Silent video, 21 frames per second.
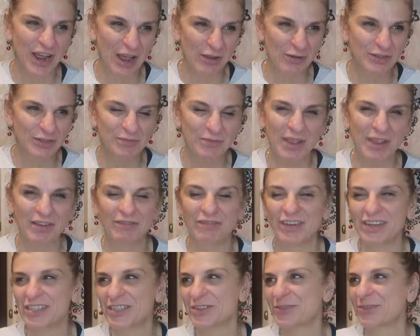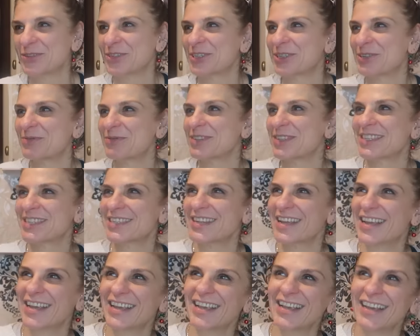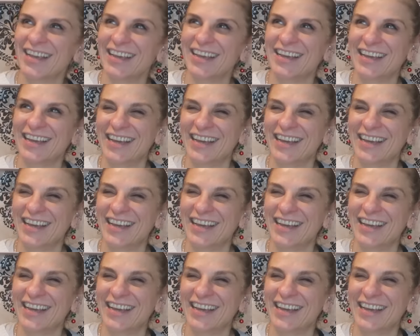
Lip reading: how to make videos, she was saying